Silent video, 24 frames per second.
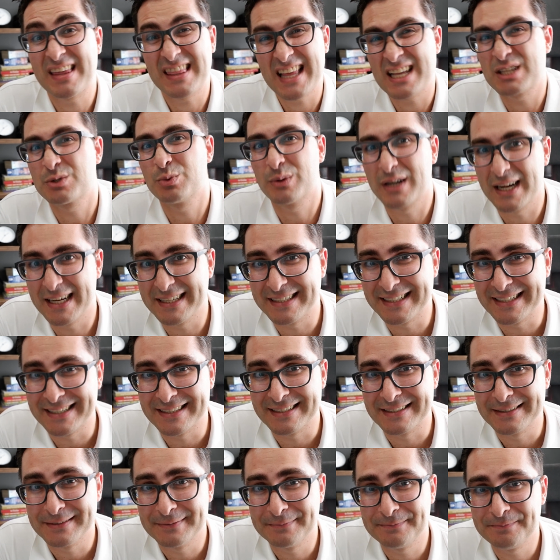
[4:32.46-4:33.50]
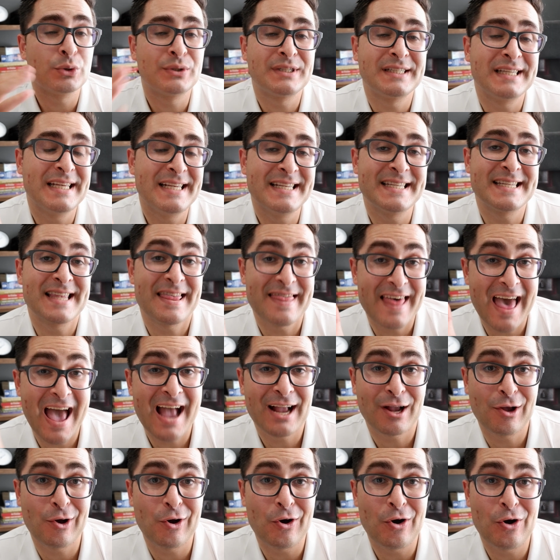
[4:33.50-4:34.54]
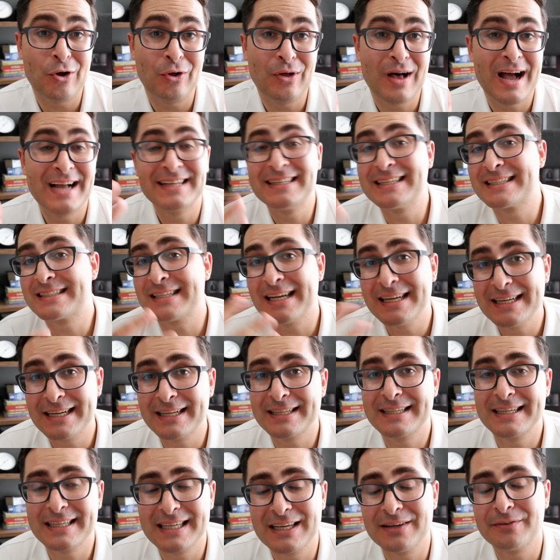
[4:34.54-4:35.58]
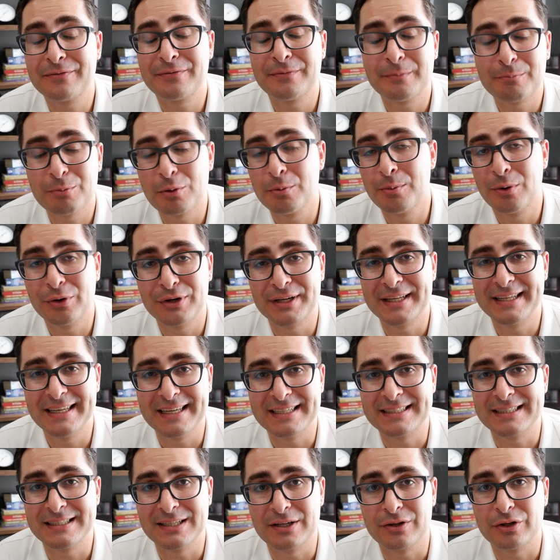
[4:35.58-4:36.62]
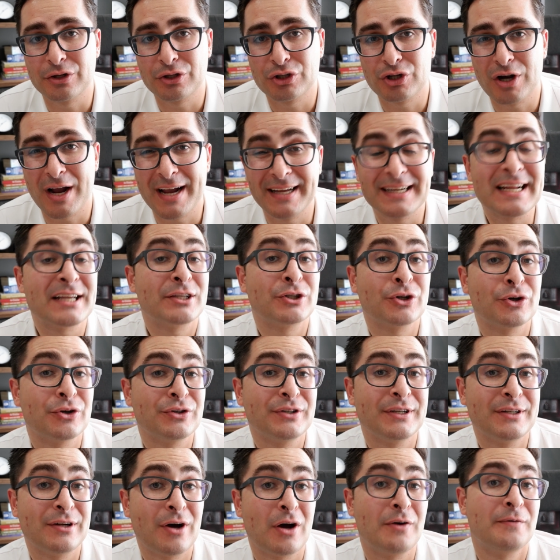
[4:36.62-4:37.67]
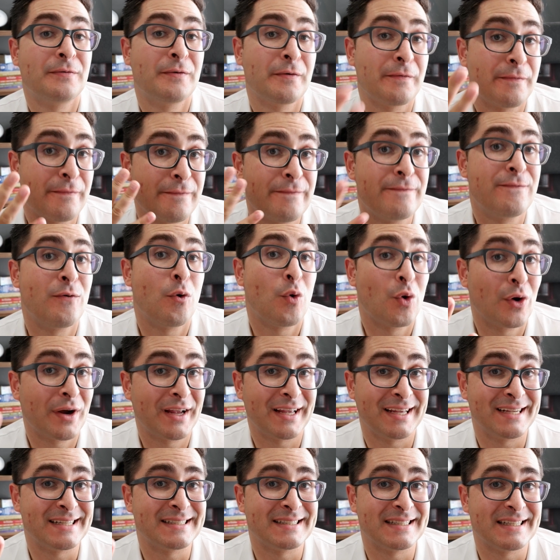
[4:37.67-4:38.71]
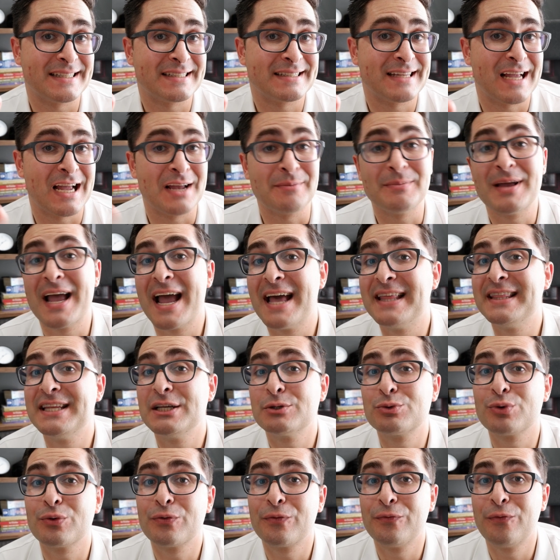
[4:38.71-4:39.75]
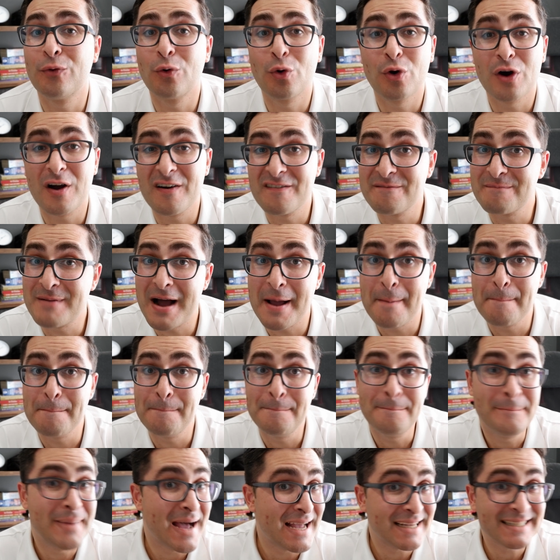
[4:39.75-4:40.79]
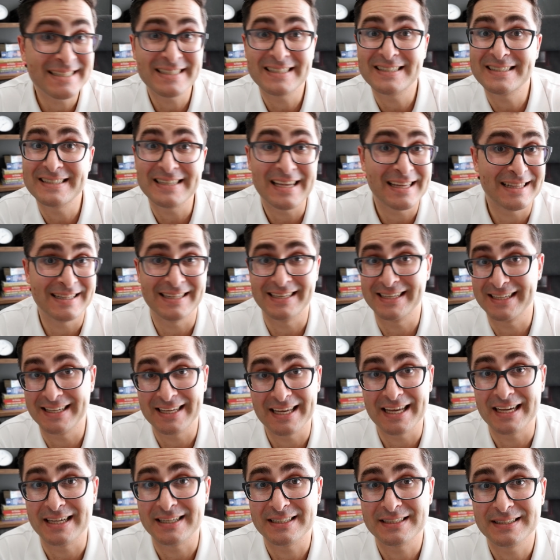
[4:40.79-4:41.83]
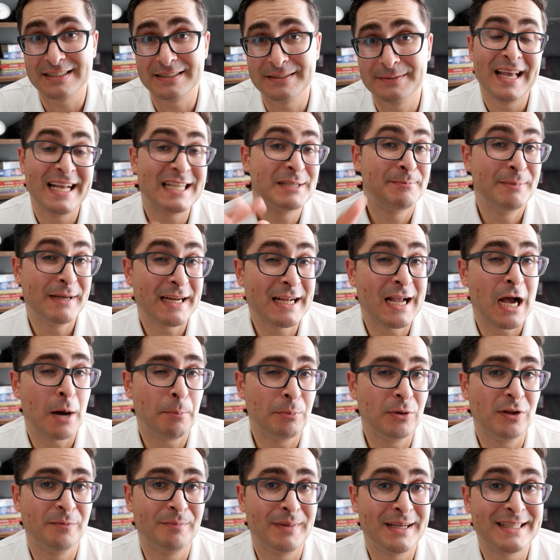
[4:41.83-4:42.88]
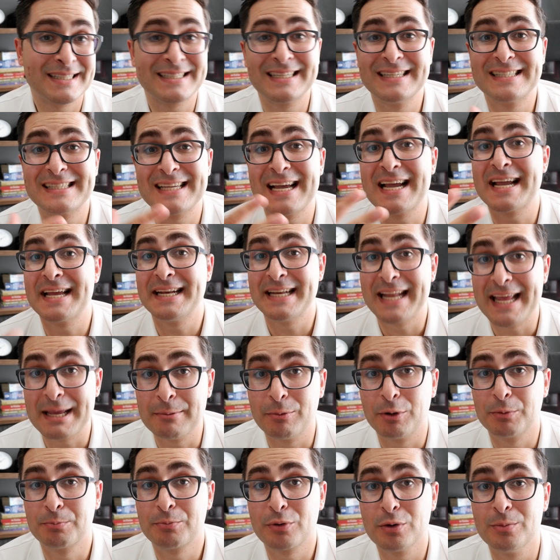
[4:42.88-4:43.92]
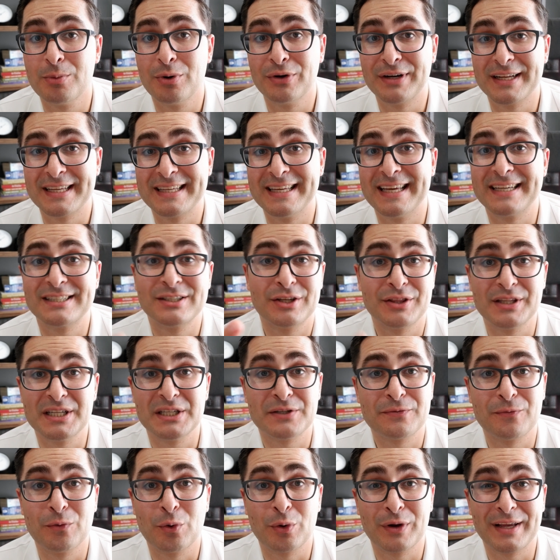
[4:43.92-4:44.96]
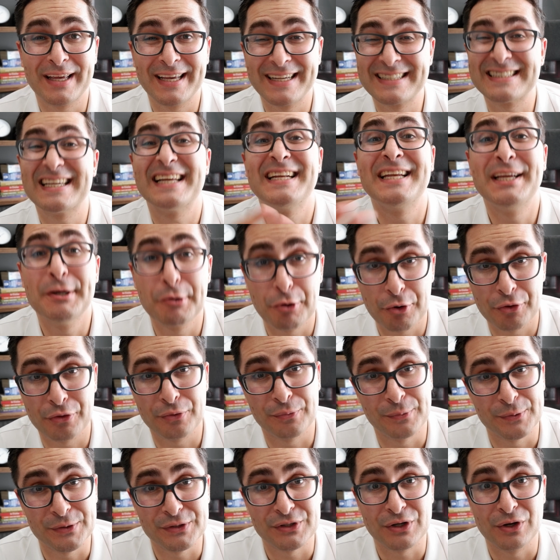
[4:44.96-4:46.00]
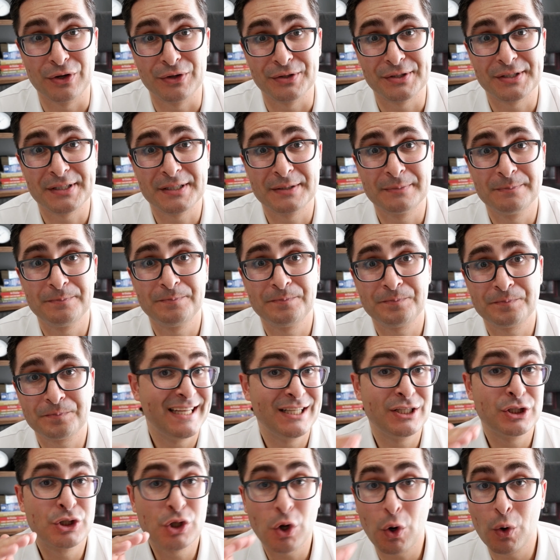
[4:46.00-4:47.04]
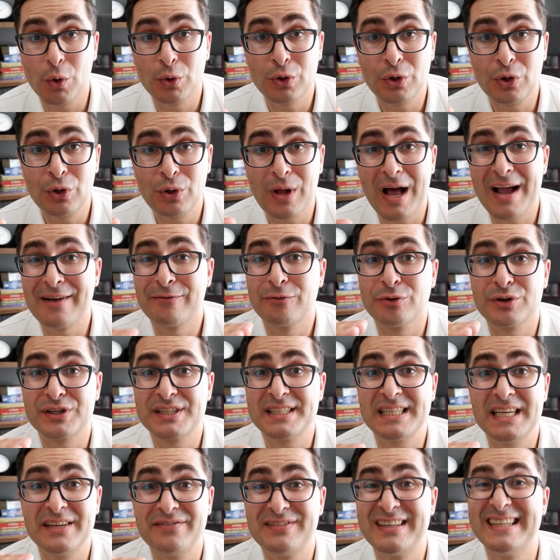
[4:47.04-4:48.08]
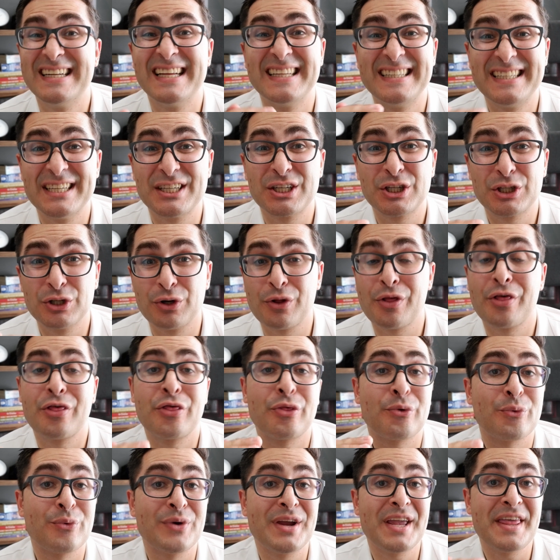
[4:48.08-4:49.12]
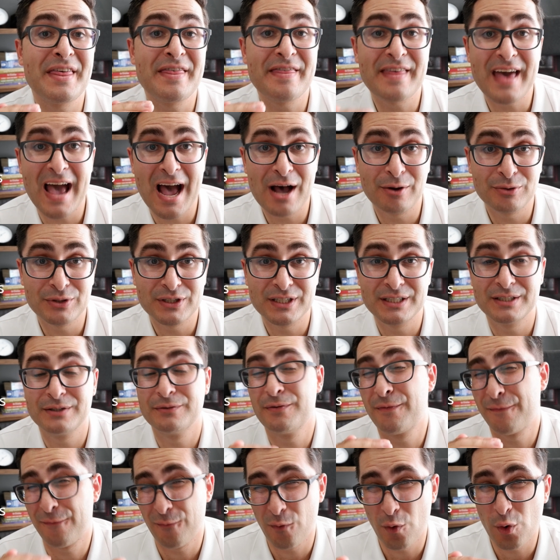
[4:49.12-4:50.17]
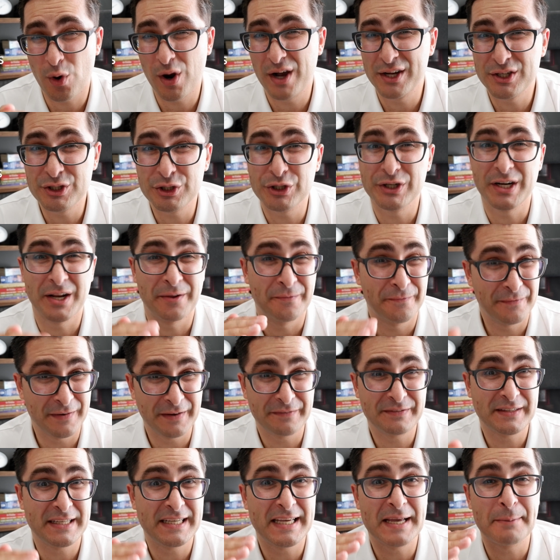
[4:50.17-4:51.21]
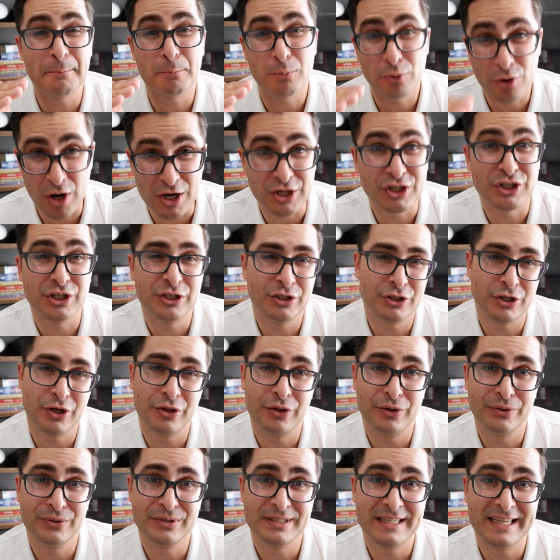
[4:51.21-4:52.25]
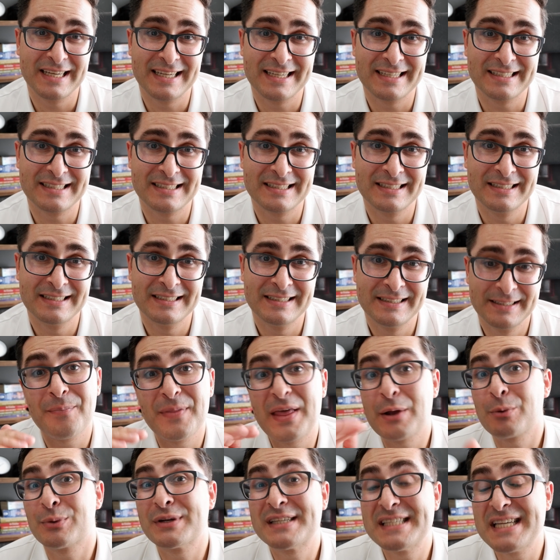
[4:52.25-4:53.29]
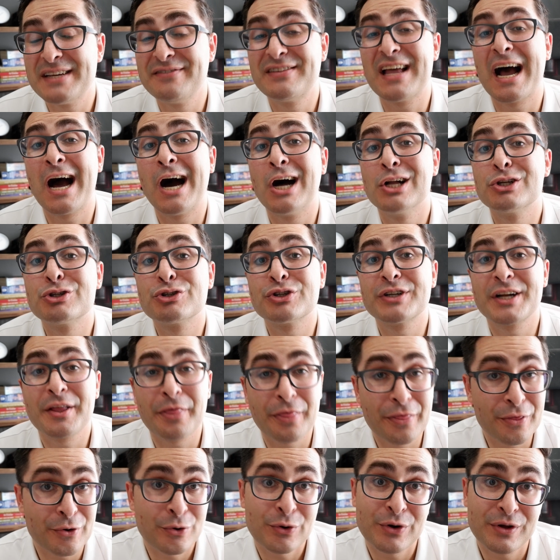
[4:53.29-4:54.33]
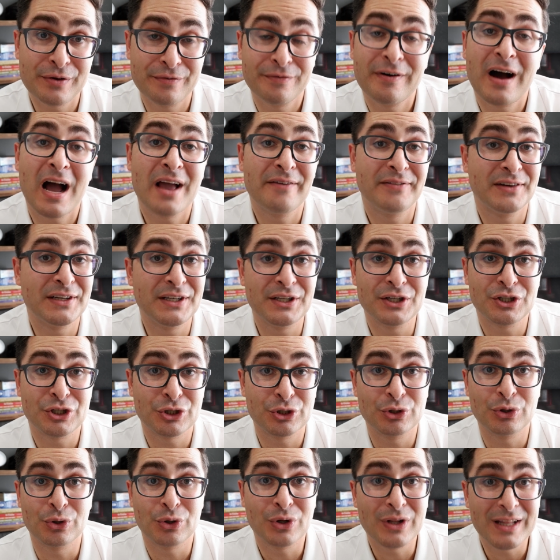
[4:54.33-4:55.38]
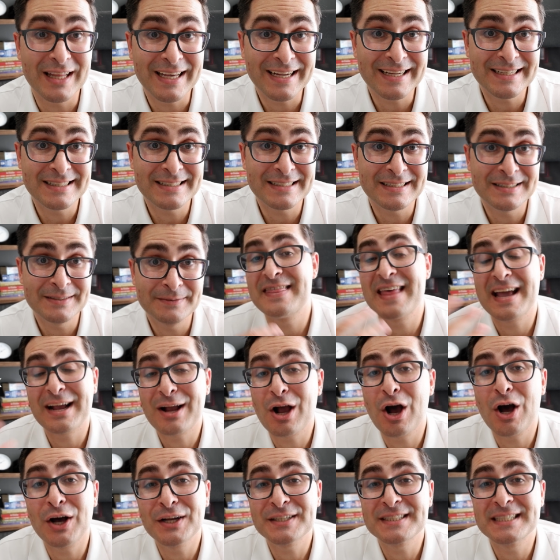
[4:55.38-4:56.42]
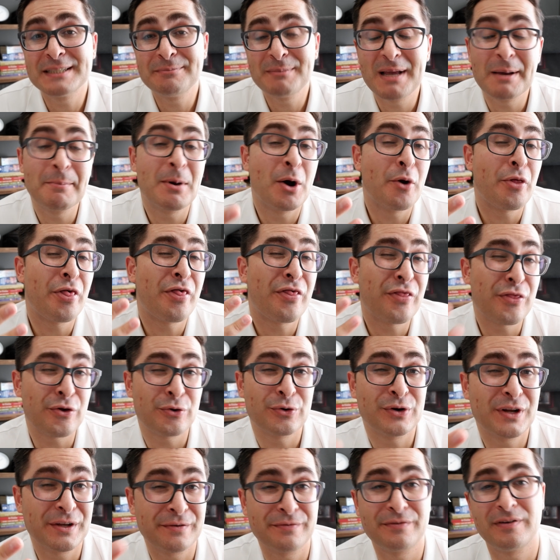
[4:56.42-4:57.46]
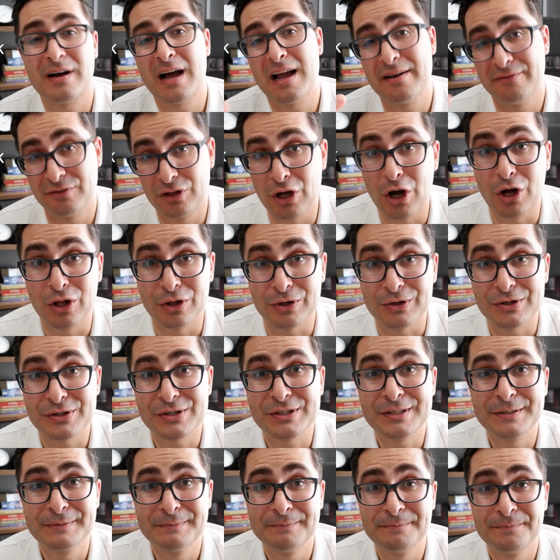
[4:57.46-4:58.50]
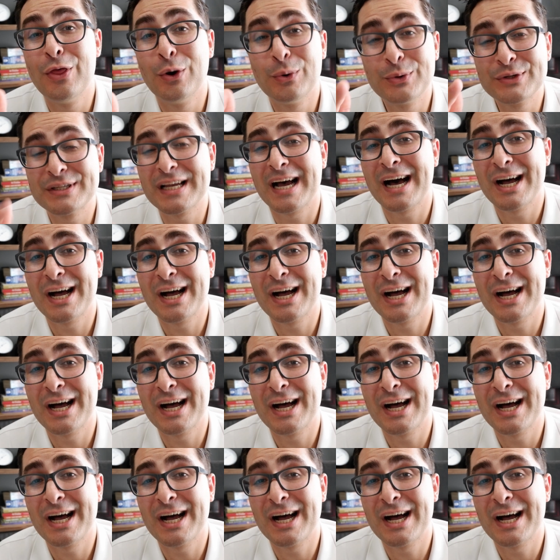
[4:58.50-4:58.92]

And that's what I did. So since that call, I decided to give promoted gigs another try, and I turned it on for 4 gigs this time. And these were 4 of my best selling gigs. It's been a couple of months since I enabled promoted gigs on these 4 gigs, and here are the results. In total, I've received an additional 3,450 impressions on those gigs. they received 135 additional clicks, and that costed me about $35. Those